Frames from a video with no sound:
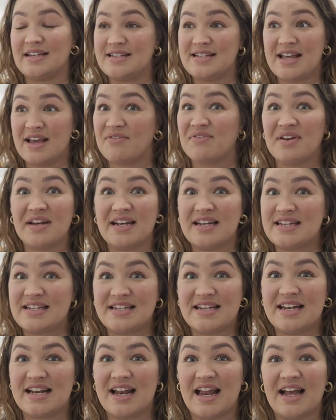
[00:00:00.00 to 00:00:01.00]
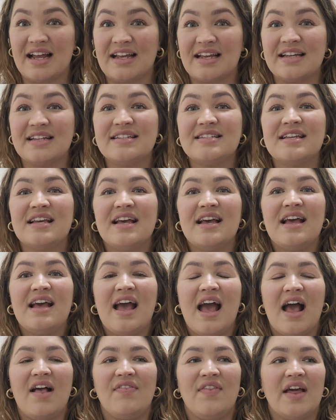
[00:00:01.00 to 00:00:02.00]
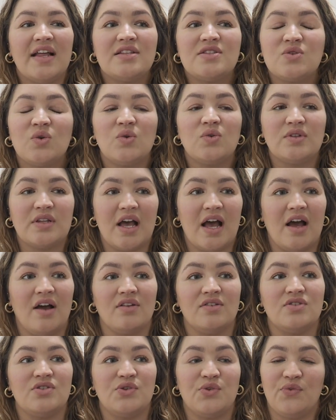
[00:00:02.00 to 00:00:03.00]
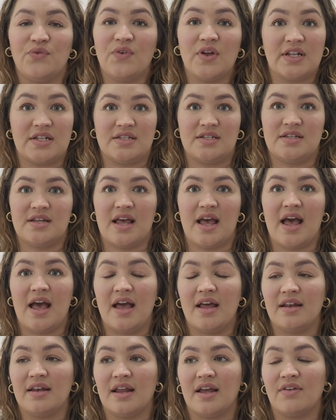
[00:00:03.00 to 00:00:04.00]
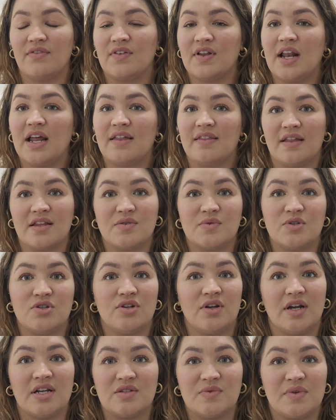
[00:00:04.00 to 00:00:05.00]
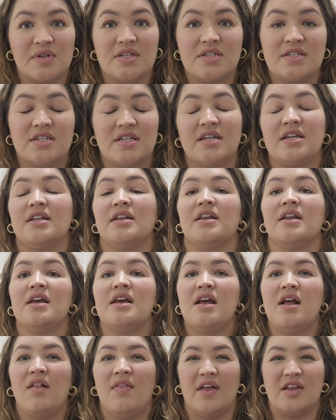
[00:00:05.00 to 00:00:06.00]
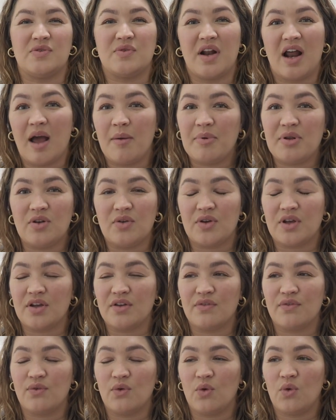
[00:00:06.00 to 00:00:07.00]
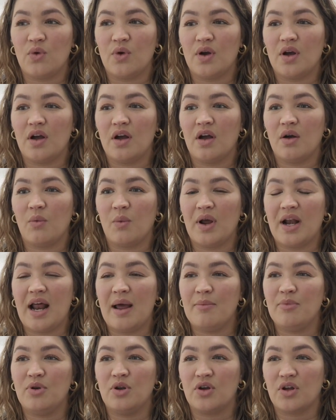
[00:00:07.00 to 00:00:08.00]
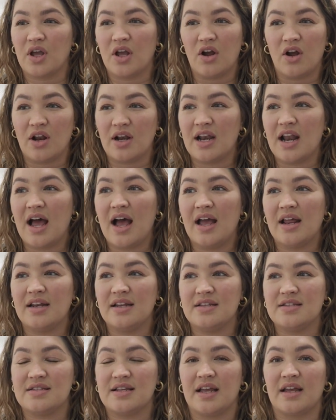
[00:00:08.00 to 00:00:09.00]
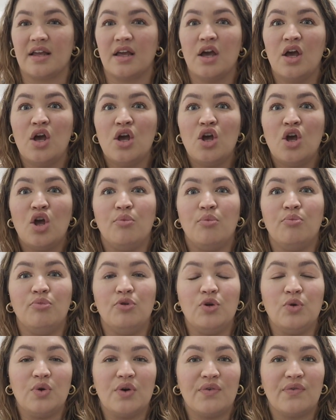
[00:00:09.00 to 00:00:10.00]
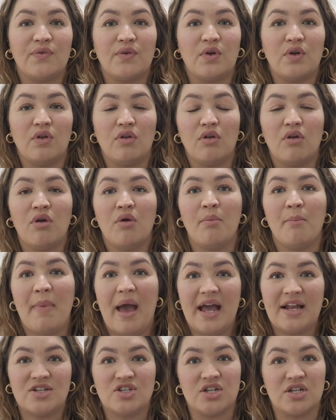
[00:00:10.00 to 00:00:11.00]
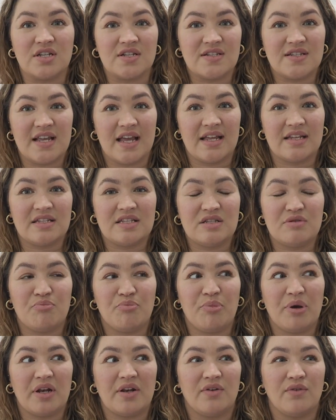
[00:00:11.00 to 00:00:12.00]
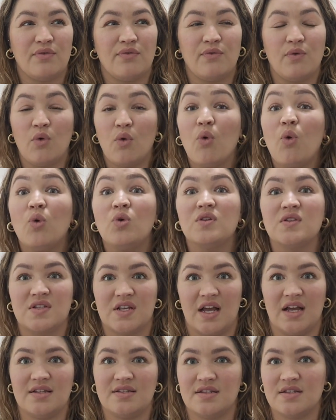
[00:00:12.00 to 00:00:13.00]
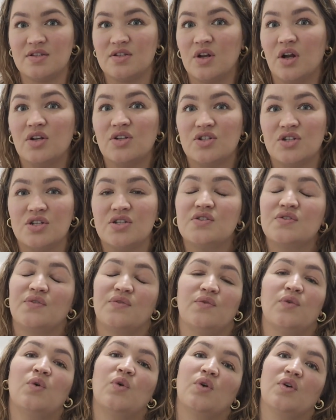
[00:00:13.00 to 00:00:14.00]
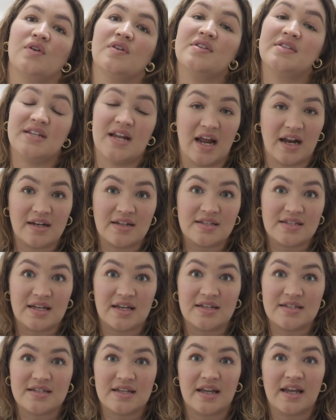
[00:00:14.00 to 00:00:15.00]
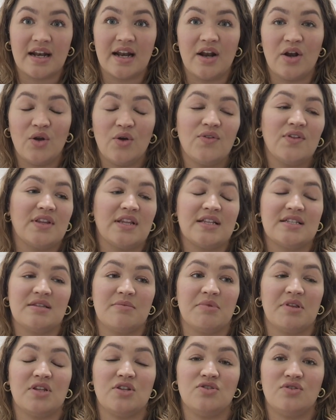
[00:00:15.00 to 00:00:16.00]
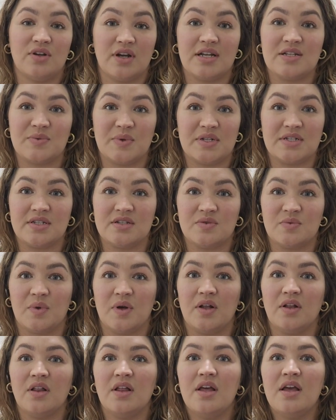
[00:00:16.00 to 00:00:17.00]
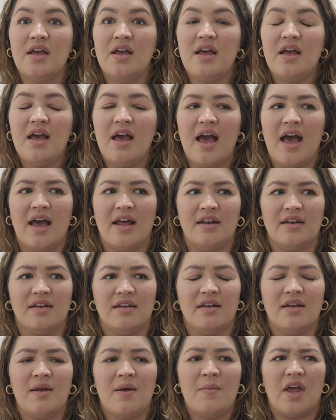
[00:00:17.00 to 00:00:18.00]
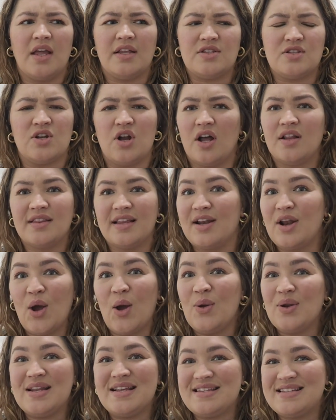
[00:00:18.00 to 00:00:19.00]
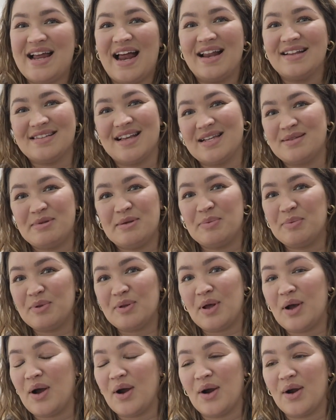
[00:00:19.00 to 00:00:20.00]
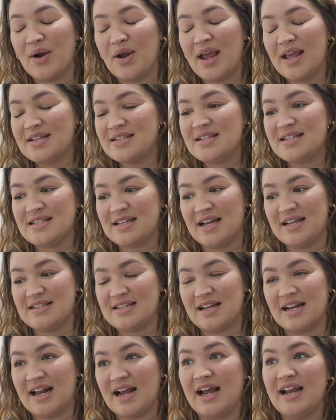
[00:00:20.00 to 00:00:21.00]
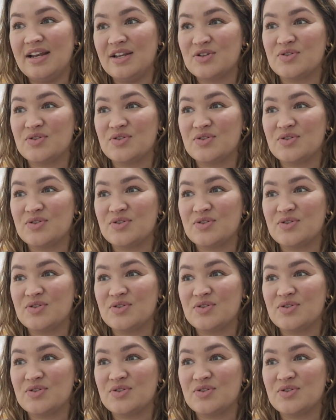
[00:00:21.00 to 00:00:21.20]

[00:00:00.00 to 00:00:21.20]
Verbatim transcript: definitely didn't like it and that's all down to fit and i feel like that's what you guys want to see and that's what i've been looking for when i'm looking online is like beautiful matching sets but for all sizes not just for standard sizing and i know that that's something that you guys want as well and it's not that only standard size people are exercising like i